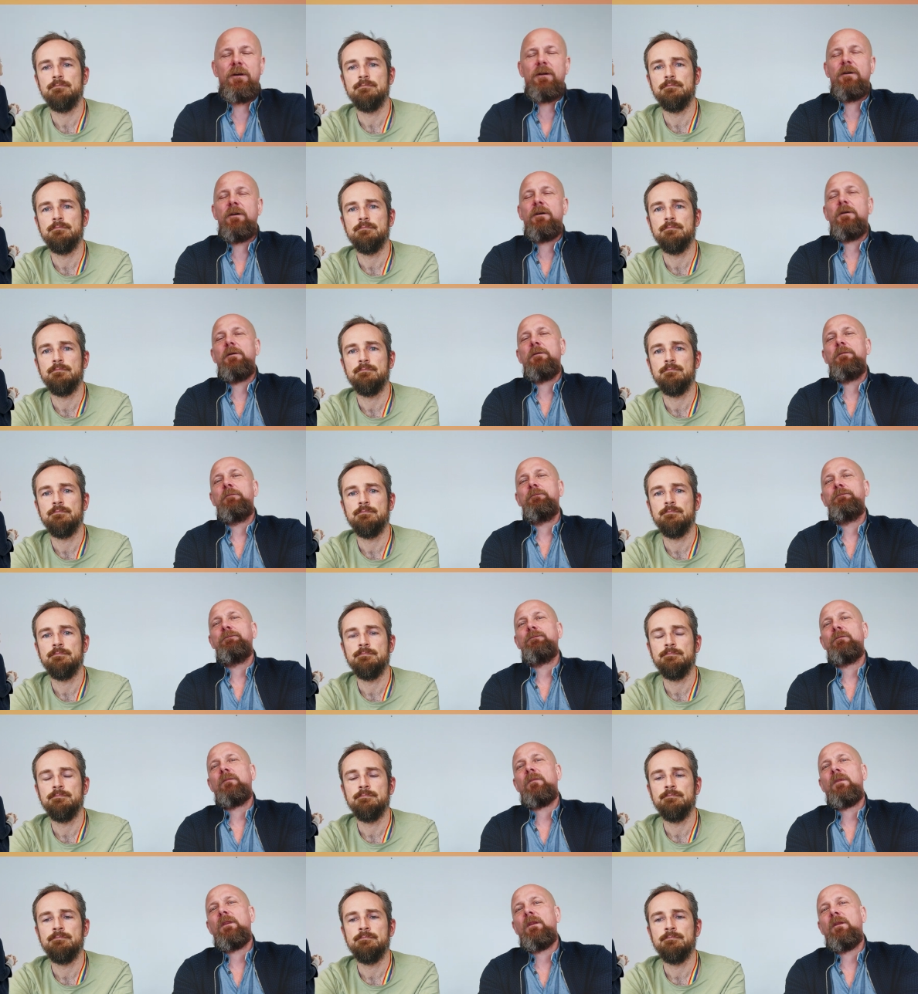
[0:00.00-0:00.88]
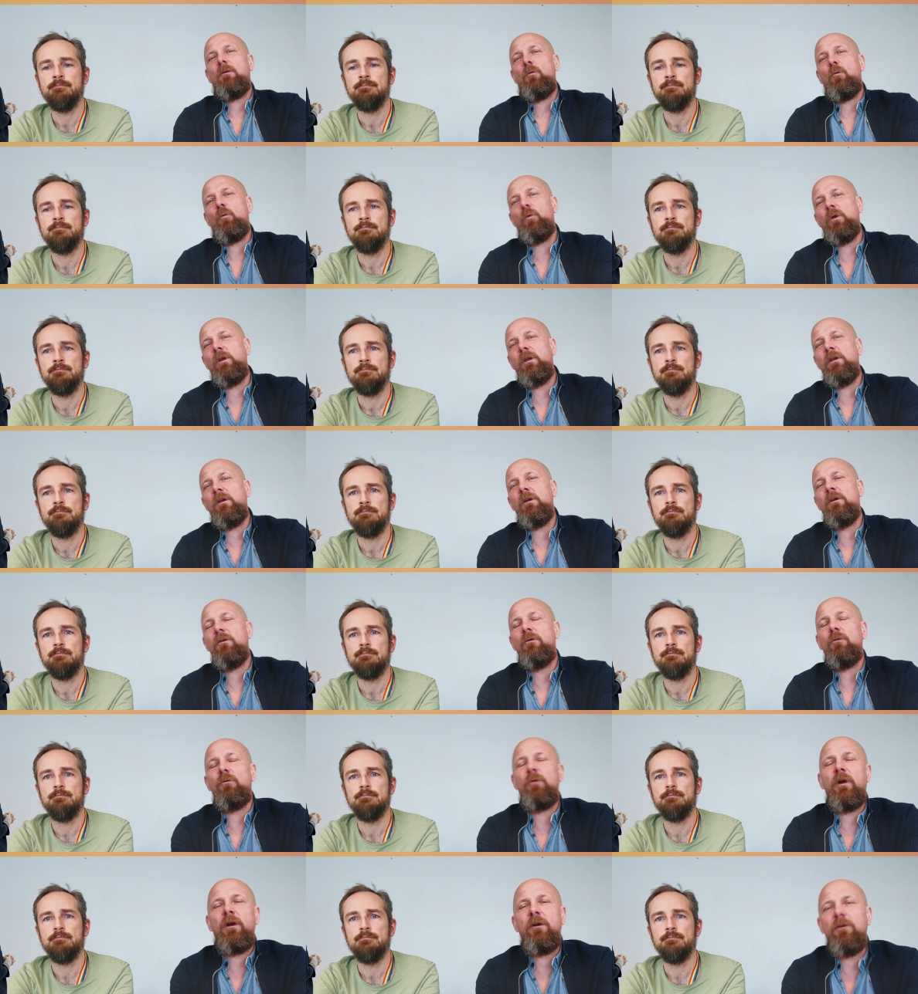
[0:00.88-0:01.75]
Speaker 1: Um,
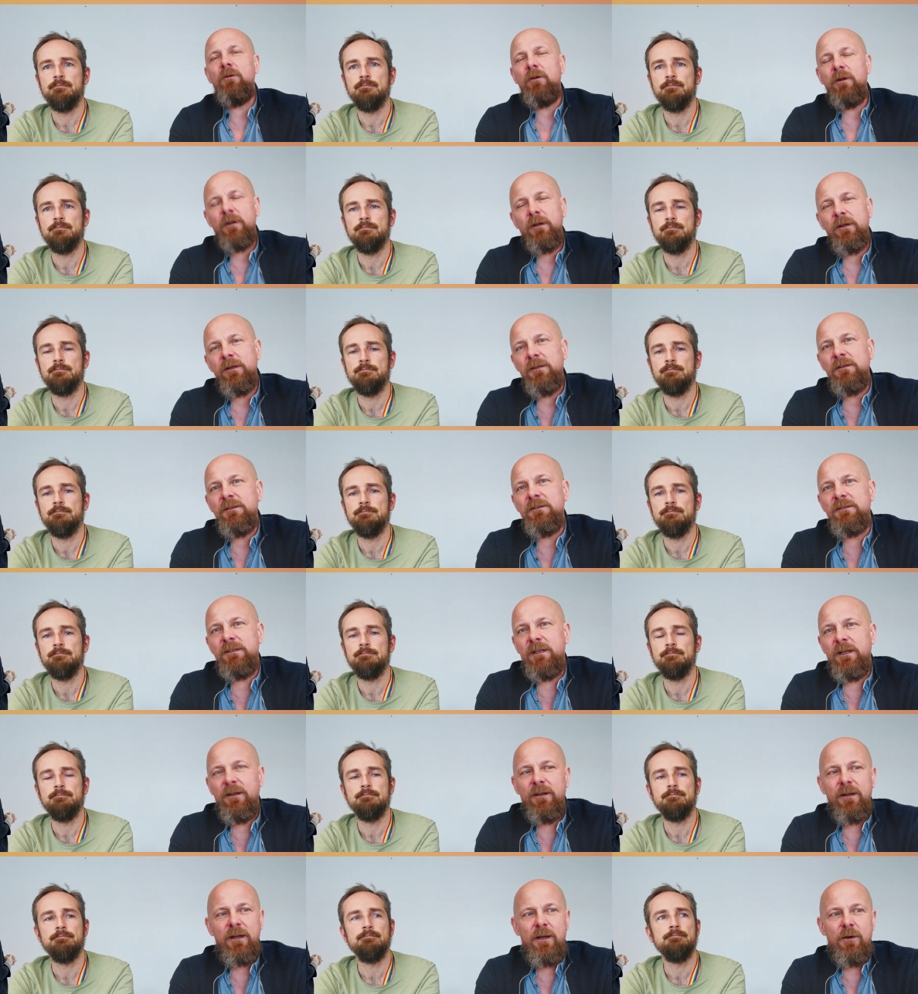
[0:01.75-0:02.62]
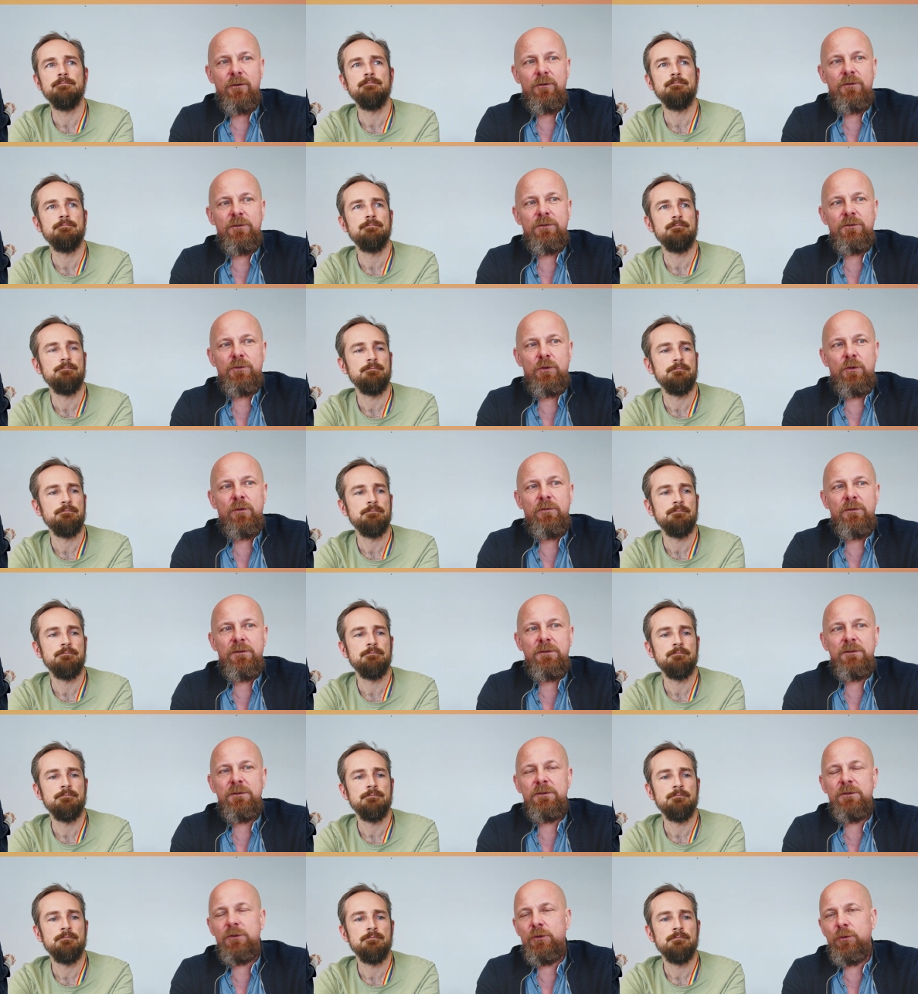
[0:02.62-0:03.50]
we regularly send out
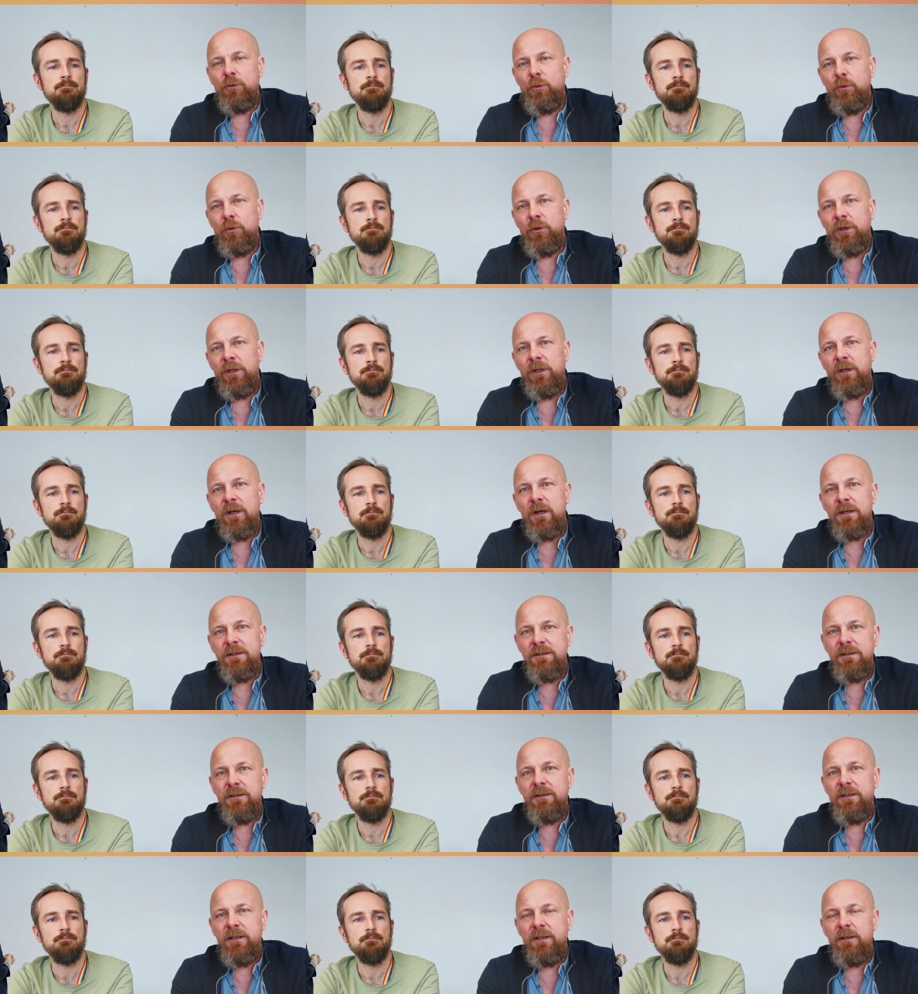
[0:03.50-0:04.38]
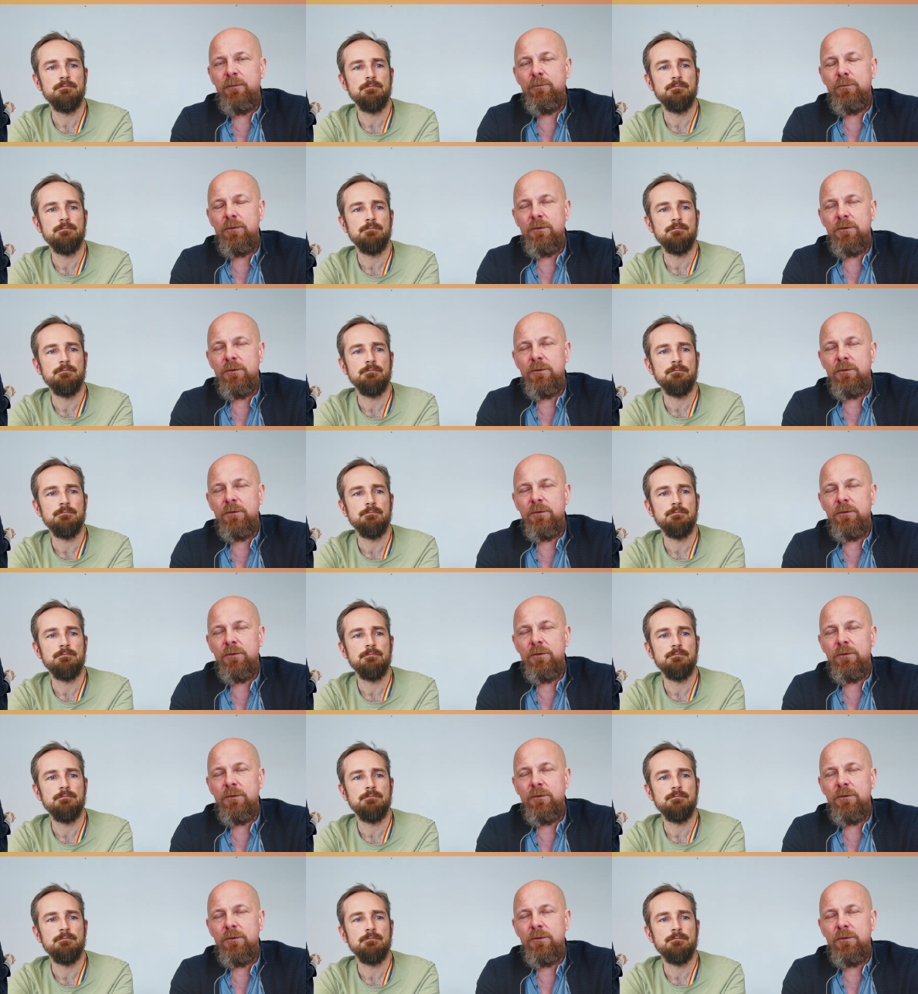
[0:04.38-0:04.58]
service to the ICT